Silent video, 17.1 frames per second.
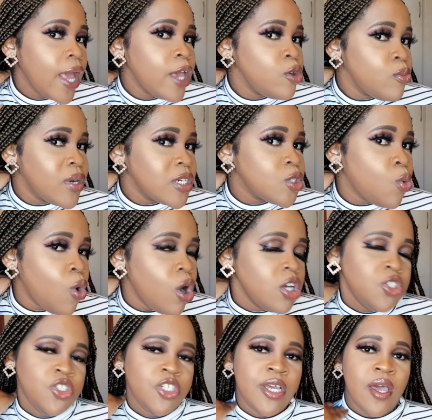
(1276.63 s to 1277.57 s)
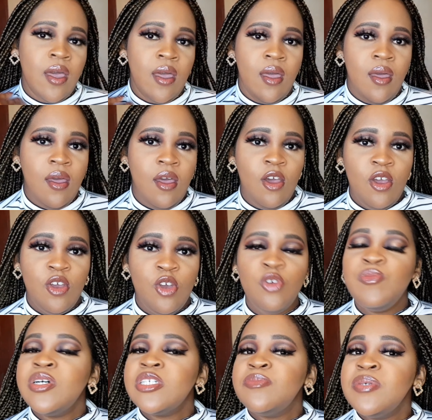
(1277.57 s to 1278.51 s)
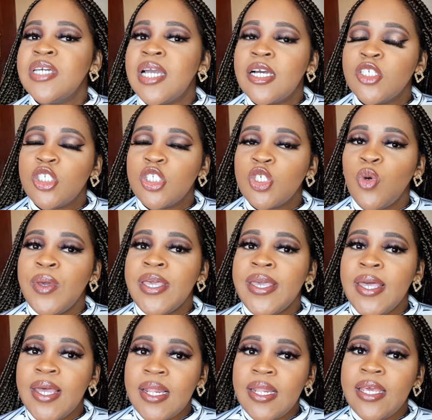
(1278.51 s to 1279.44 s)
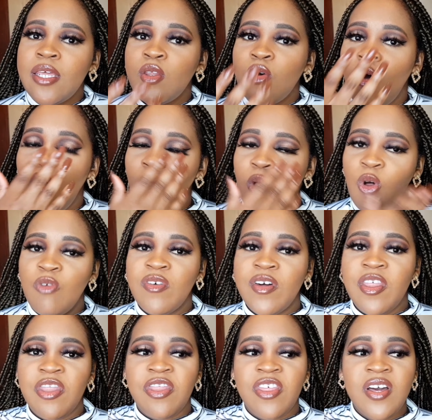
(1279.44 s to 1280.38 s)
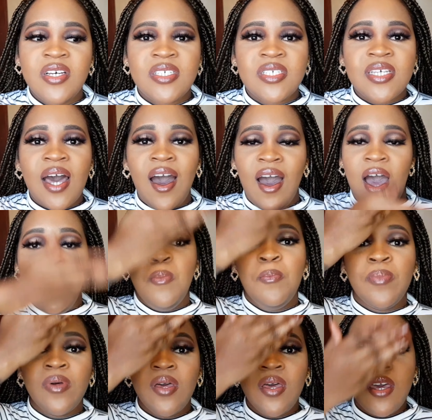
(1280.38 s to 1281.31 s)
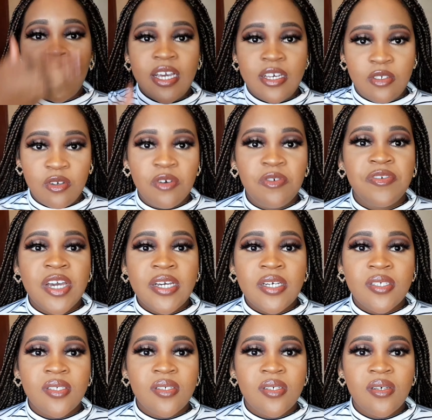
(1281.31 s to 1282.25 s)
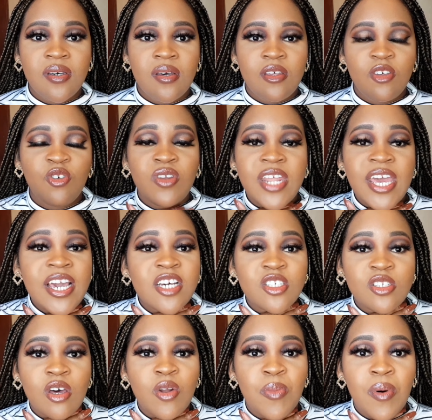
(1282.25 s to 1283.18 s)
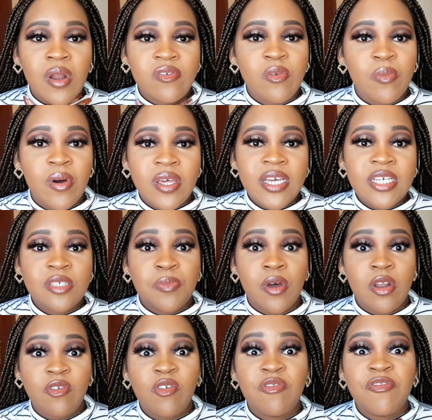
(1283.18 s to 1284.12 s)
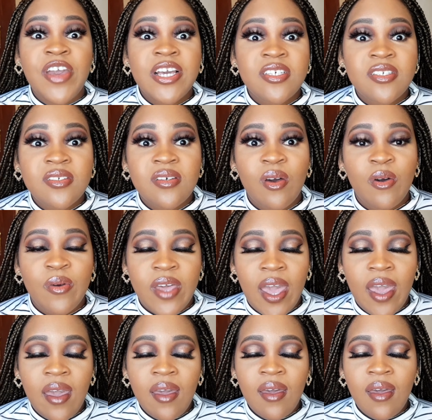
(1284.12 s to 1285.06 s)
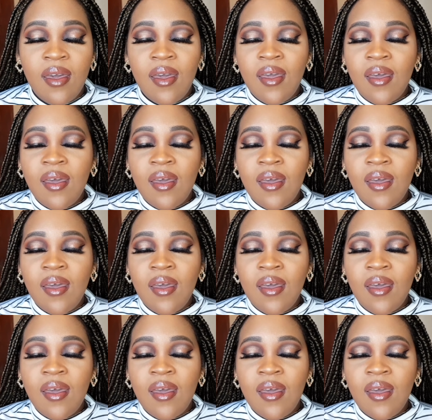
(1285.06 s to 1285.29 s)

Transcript: you must wash here you must be squeaky clean all over this up is your face your neck is not a part of your body, it's part of your face, okay?